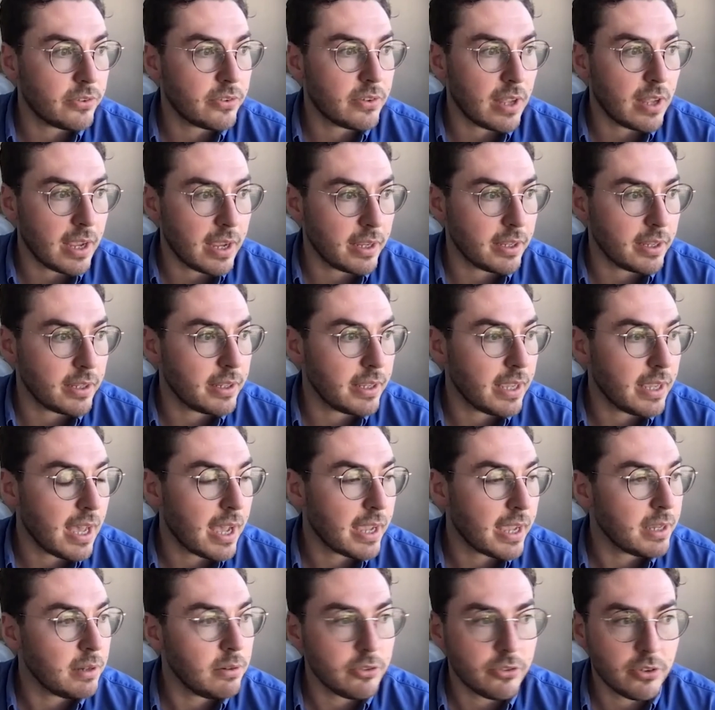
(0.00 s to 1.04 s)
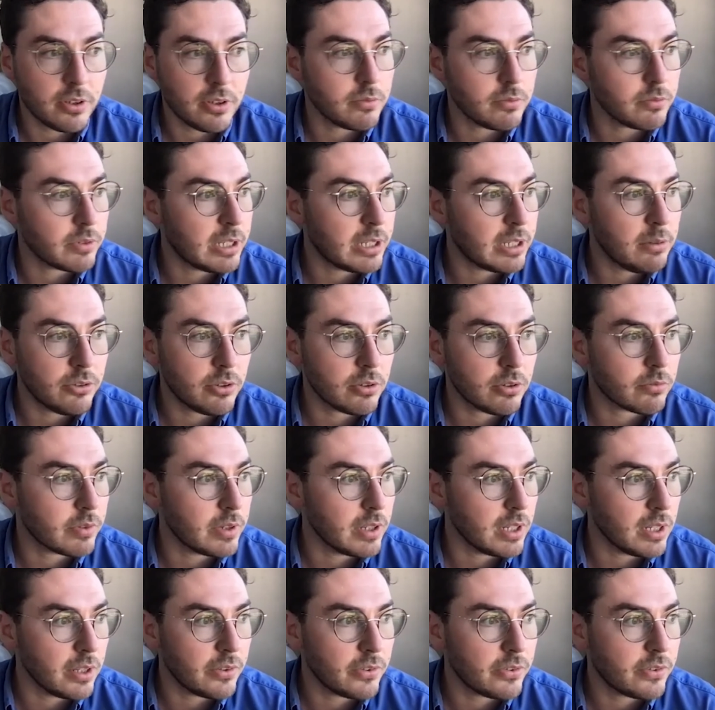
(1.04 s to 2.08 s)
estate. Yeah, he was in
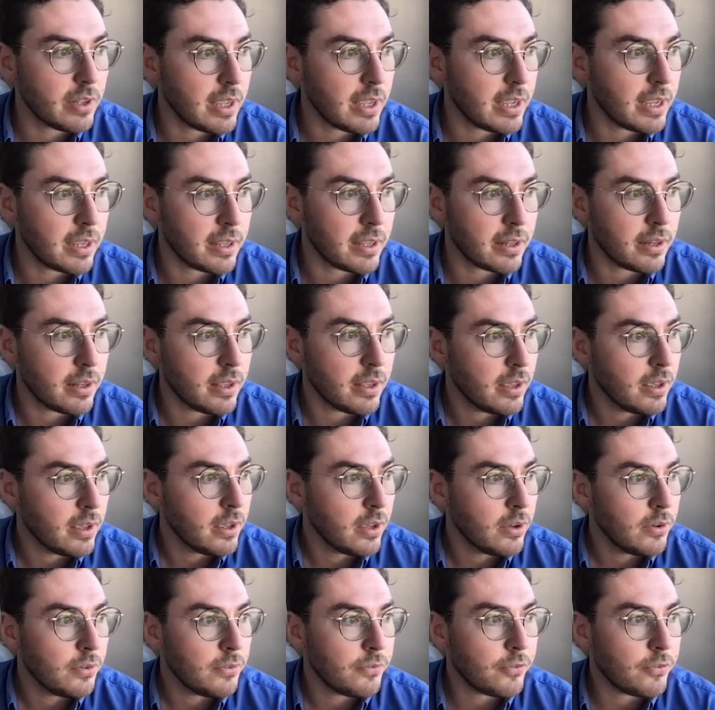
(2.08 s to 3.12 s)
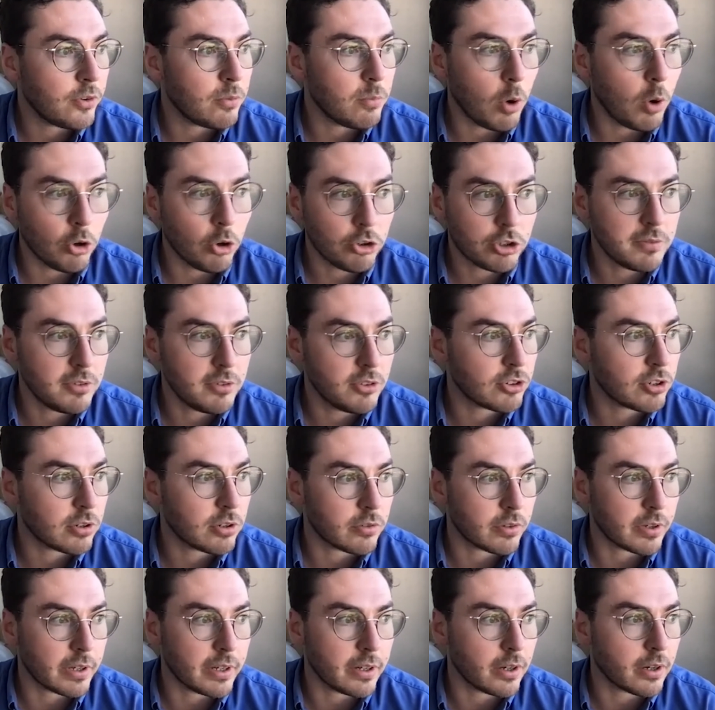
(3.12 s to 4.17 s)
real estate for most of his
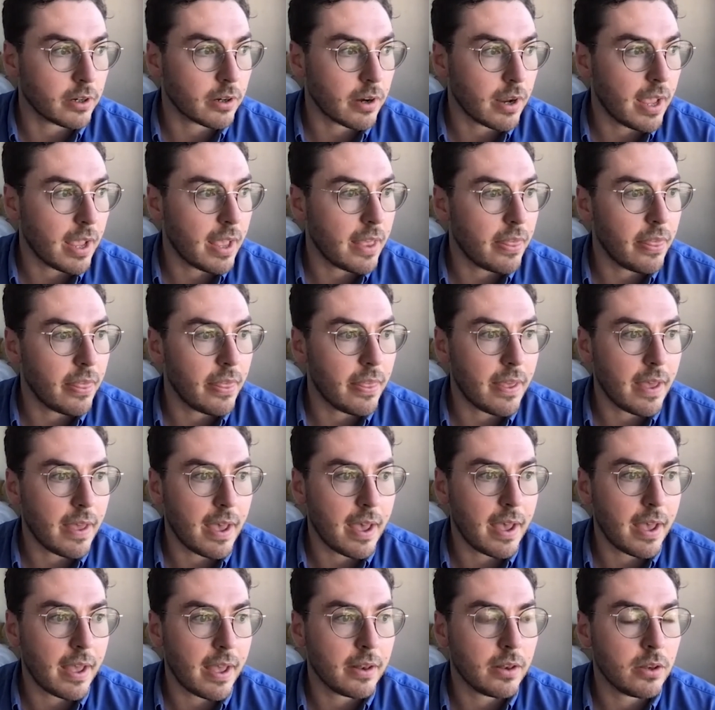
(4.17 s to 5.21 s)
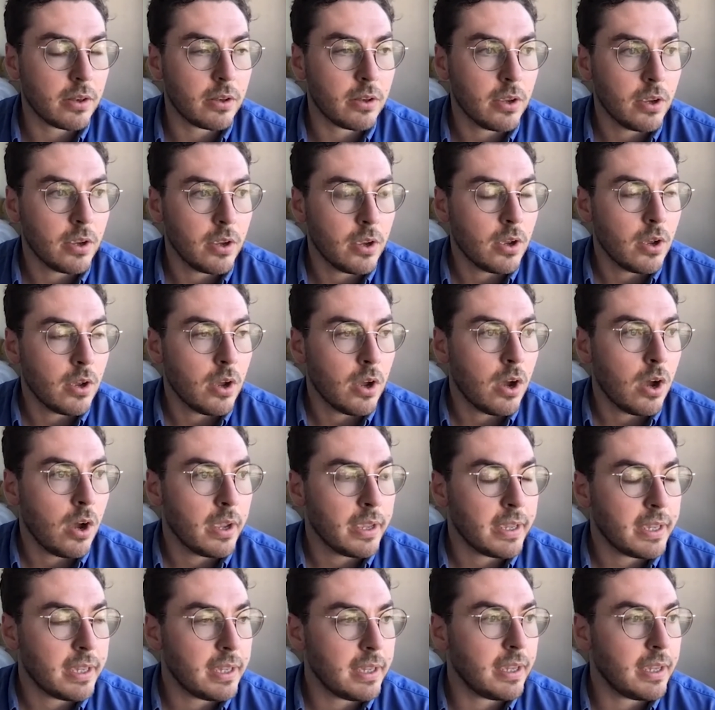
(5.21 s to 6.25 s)
career, and then
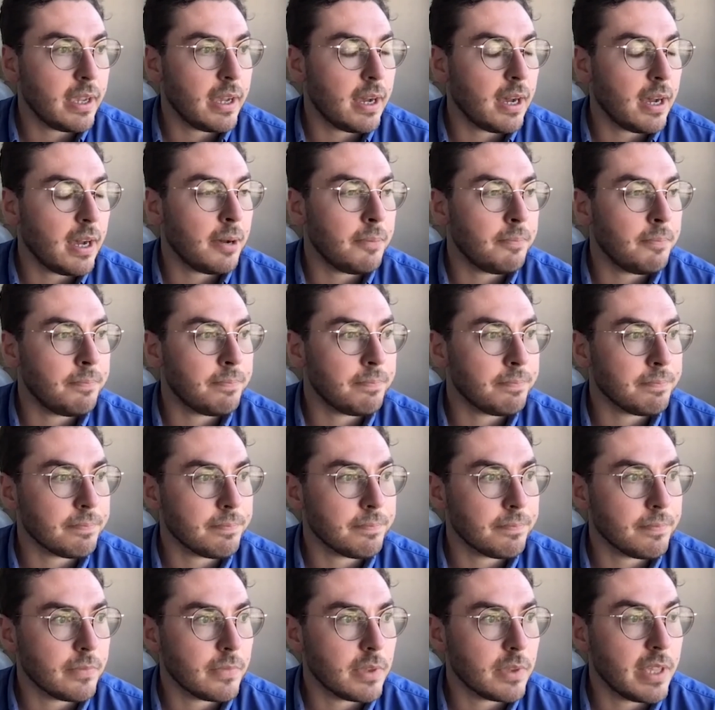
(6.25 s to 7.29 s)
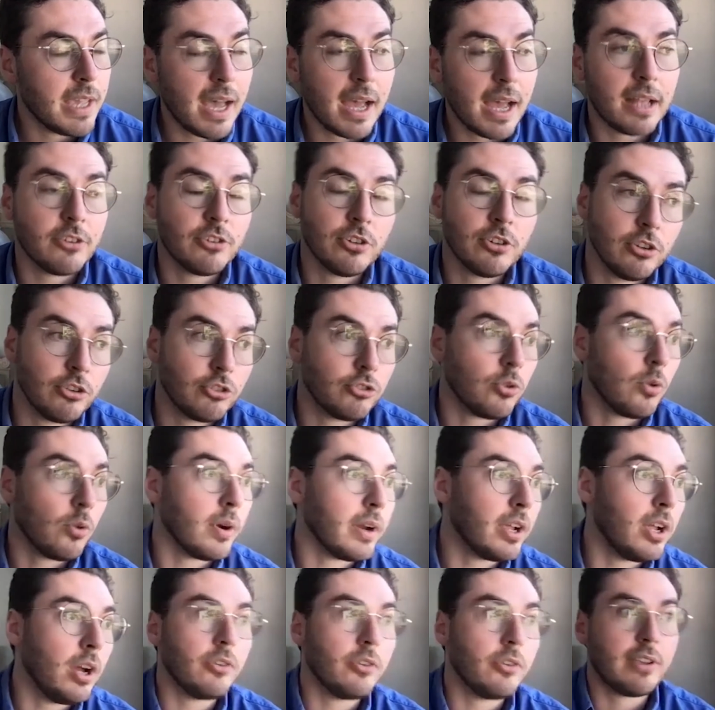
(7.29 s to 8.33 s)
he and so the
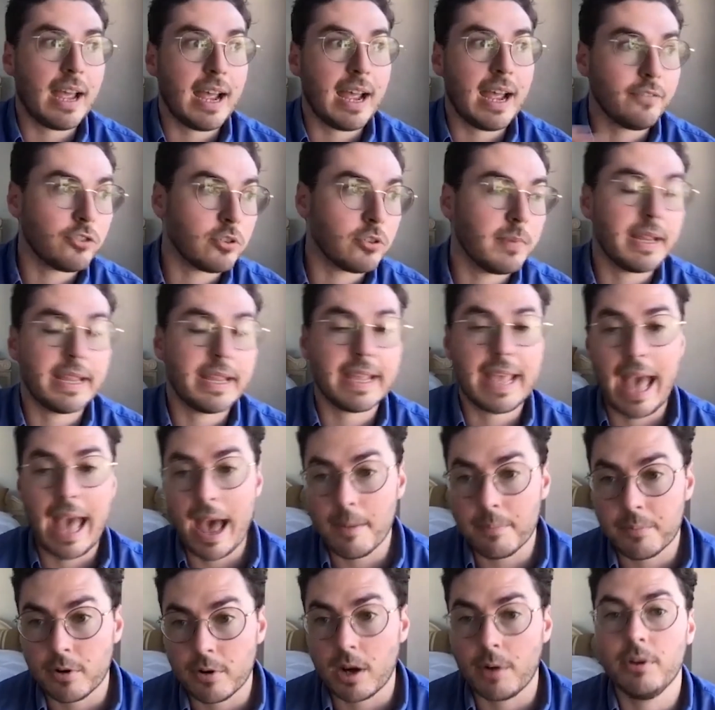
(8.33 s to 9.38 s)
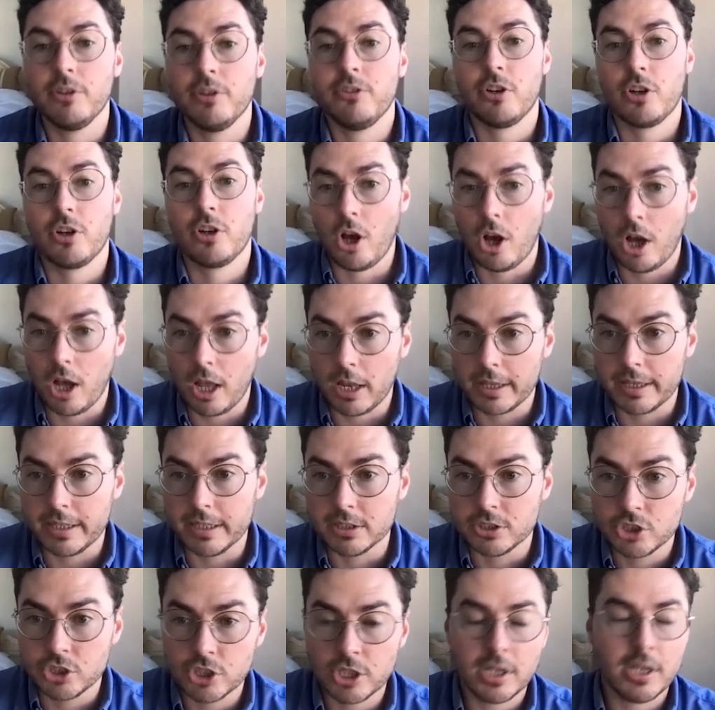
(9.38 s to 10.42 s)
story goes, after my gap year, I went to
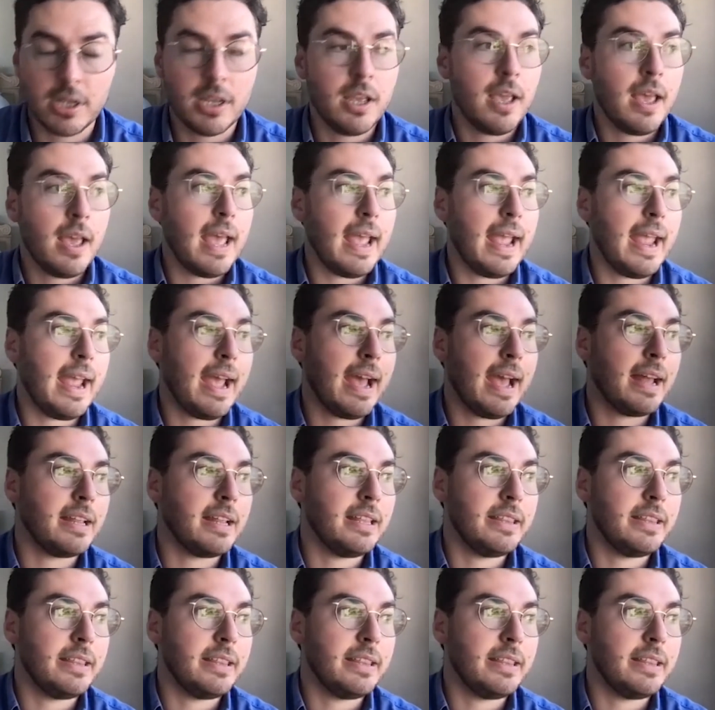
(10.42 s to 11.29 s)
college, and